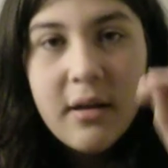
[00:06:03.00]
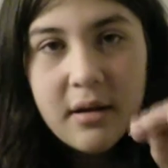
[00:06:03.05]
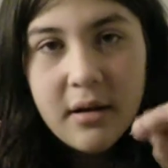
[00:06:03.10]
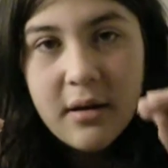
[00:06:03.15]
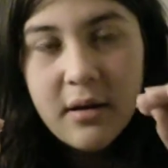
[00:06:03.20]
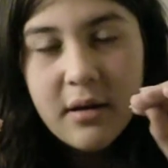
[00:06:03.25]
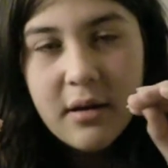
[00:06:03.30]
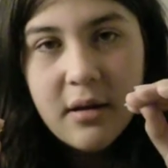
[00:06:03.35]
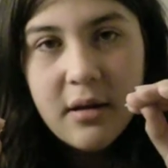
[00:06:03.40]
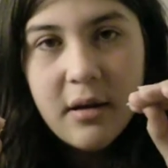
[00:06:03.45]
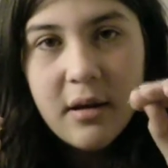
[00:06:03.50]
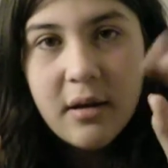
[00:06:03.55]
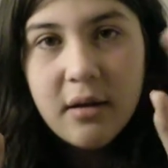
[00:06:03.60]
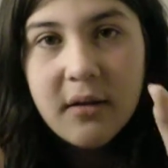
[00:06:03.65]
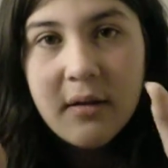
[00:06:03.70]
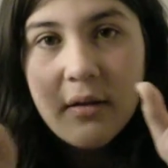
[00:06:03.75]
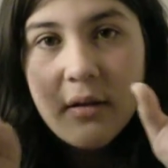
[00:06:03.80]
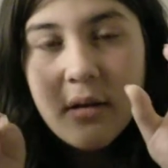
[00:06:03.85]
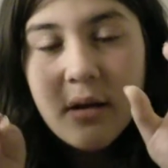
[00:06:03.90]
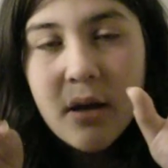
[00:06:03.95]

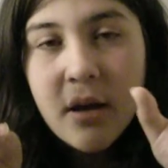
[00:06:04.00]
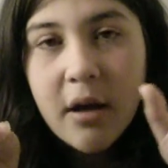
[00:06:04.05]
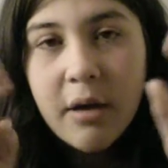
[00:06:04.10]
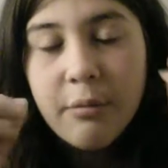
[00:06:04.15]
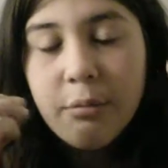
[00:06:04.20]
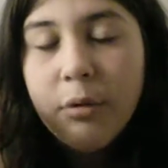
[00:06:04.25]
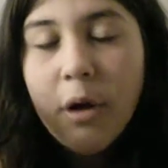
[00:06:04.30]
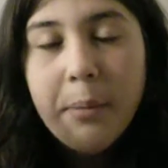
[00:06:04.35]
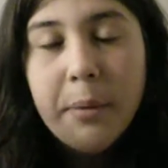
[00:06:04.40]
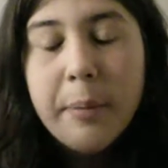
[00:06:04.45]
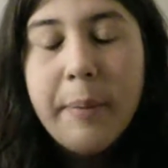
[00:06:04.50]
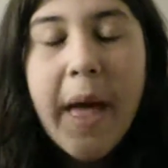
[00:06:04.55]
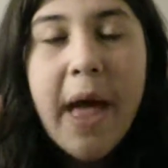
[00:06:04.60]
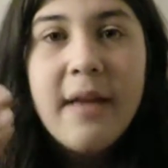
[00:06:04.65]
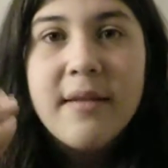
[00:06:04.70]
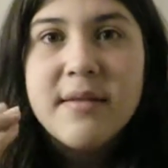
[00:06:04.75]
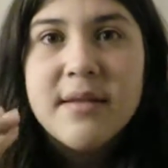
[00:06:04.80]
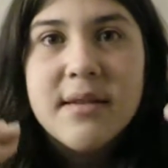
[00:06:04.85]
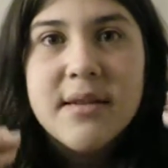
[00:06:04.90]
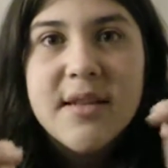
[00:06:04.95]
and Robert
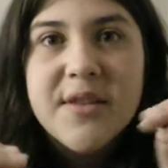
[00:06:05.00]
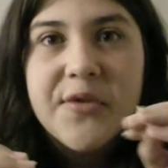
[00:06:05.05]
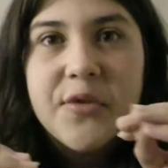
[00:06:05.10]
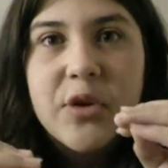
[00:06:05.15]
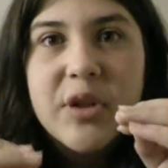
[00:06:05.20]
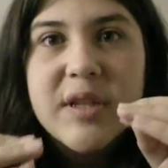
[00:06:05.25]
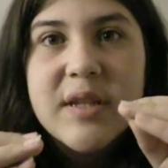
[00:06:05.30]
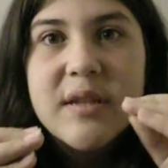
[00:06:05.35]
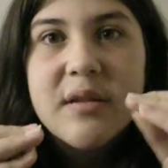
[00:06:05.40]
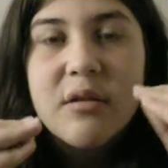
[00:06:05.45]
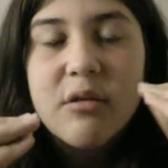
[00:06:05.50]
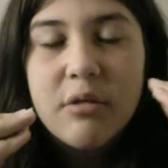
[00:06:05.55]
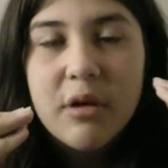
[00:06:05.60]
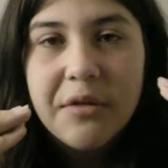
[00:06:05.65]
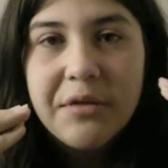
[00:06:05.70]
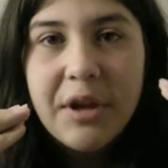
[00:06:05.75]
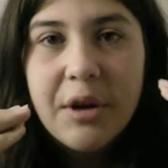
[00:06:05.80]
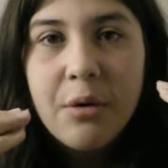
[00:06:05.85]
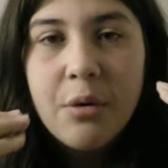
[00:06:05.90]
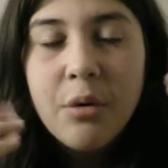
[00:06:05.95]
Pattinson's voice
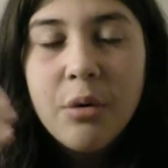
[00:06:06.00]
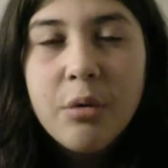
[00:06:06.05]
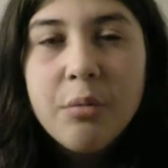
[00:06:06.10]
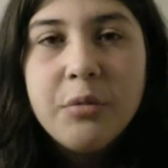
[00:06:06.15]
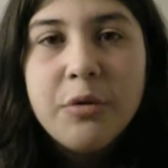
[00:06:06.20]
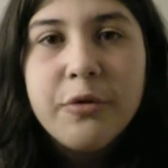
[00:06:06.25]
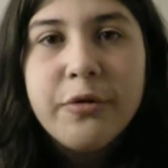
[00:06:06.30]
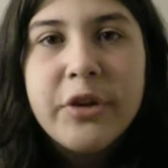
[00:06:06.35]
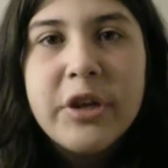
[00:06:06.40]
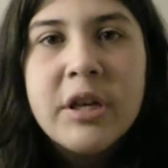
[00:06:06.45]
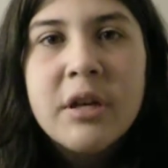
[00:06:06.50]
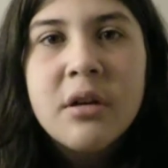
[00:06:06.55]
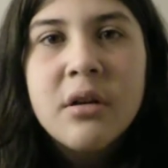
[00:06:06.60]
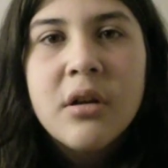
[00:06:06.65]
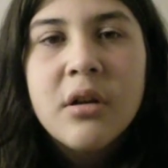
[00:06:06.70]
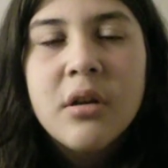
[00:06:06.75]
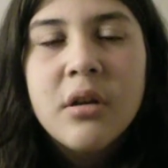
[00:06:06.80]
throughout that whole movie.